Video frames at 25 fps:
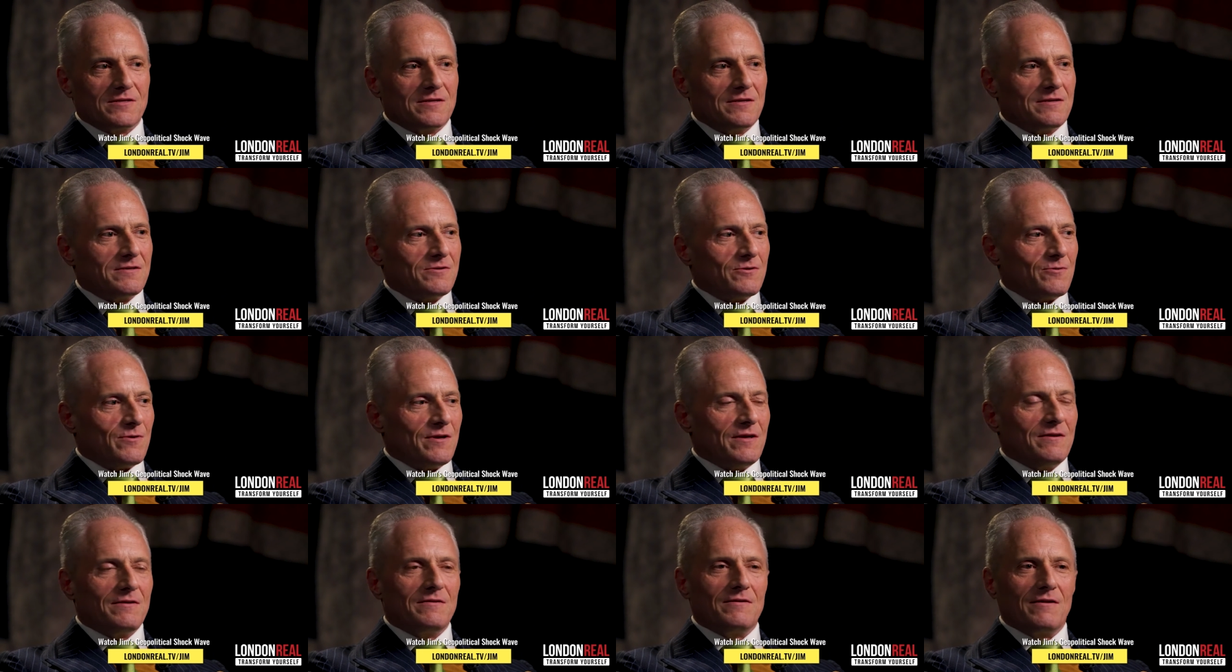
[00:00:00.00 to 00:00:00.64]
doesn't
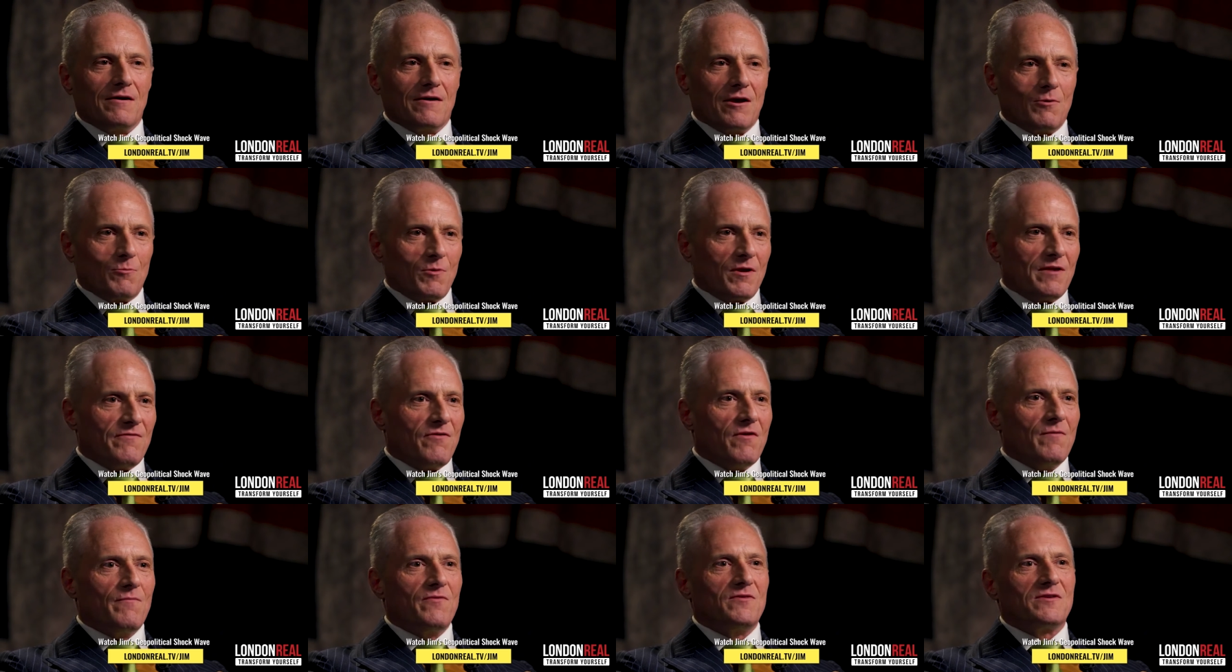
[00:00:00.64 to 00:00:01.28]
do it they'll get
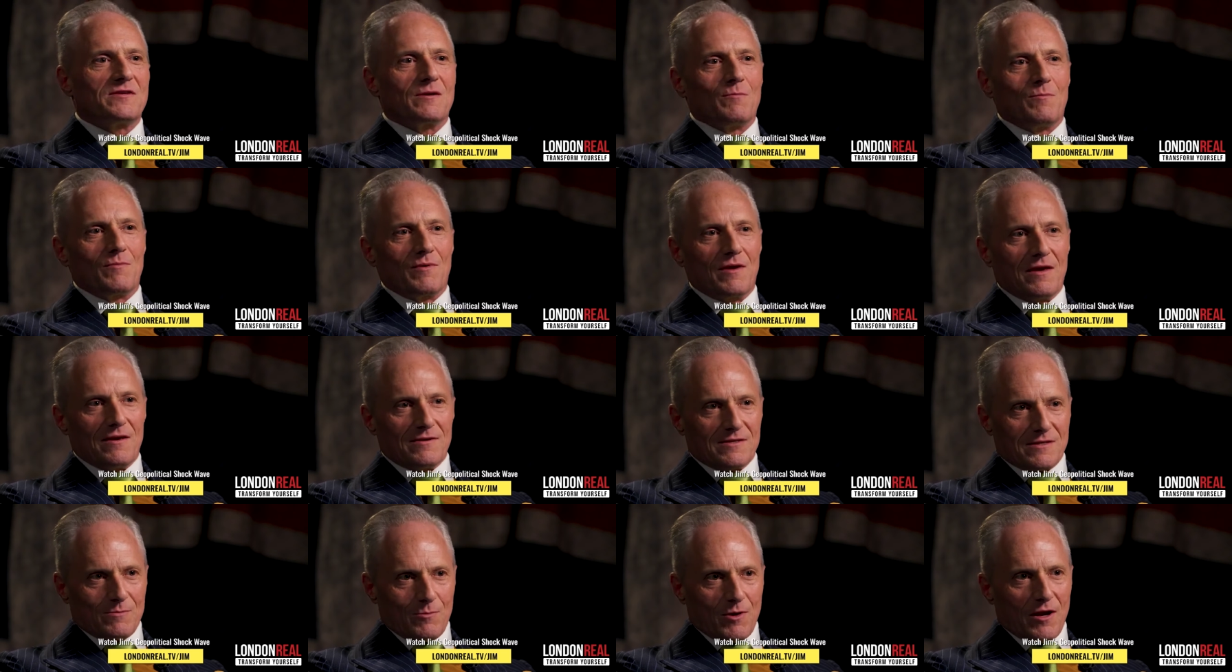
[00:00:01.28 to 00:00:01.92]
rid of him and
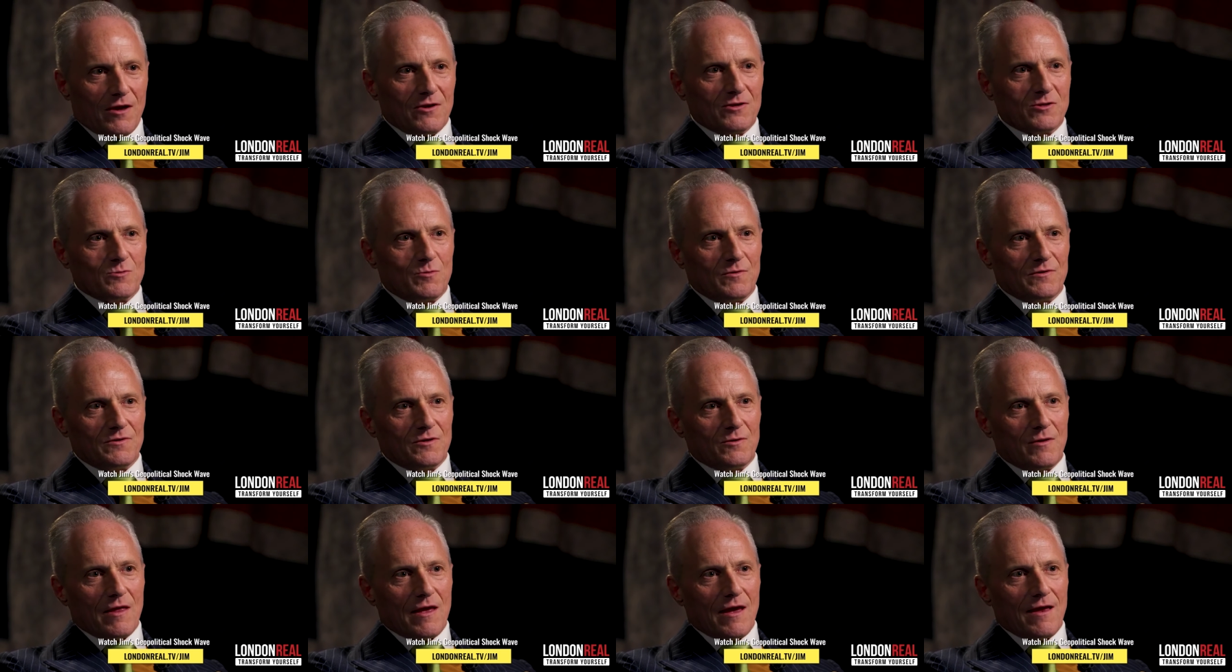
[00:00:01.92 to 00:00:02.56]
someone, someone else
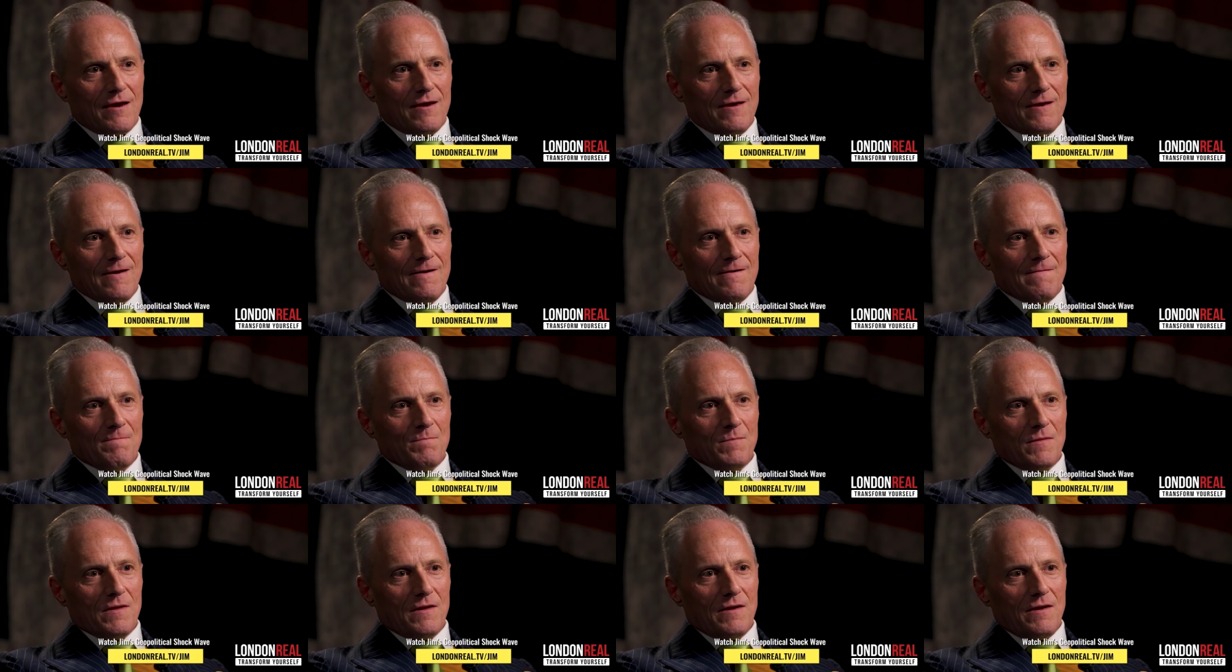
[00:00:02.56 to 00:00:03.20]
will do that
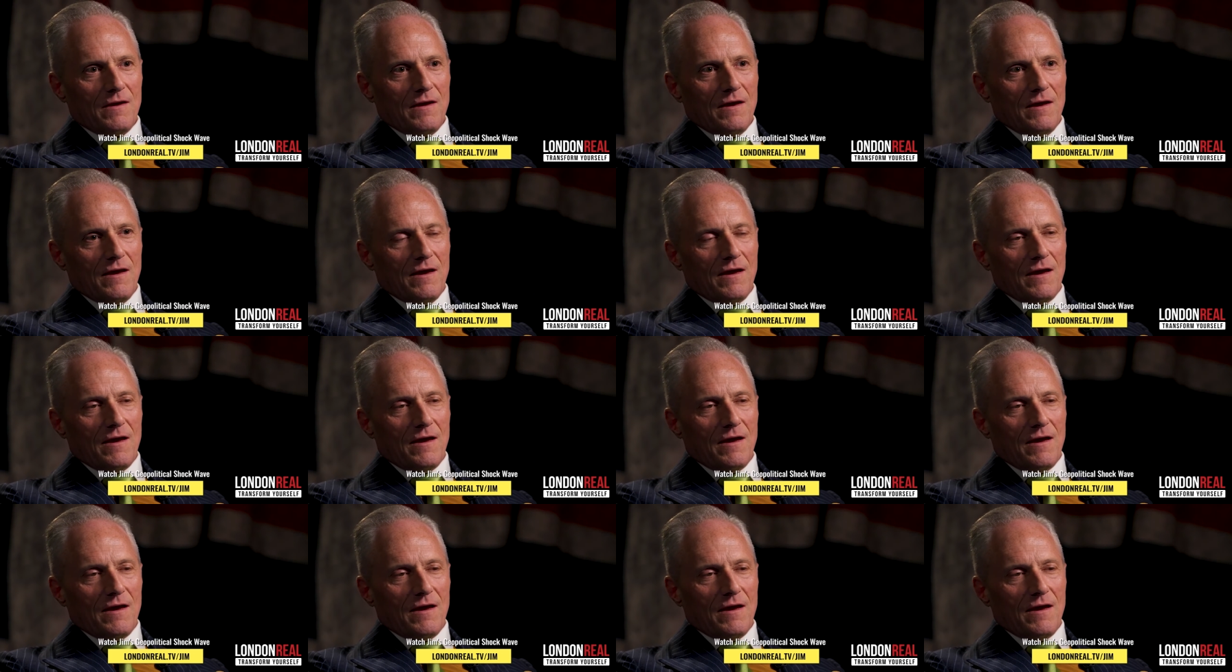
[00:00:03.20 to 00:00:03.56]
exactly